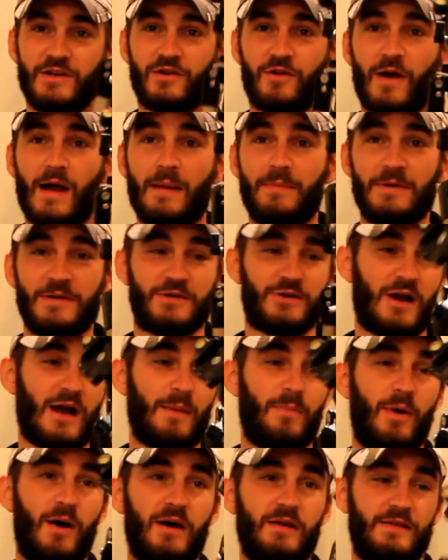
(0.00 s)
crappy
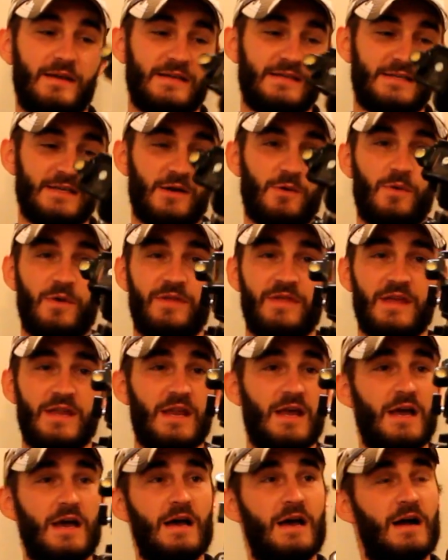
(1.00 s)
tripod they sent with it.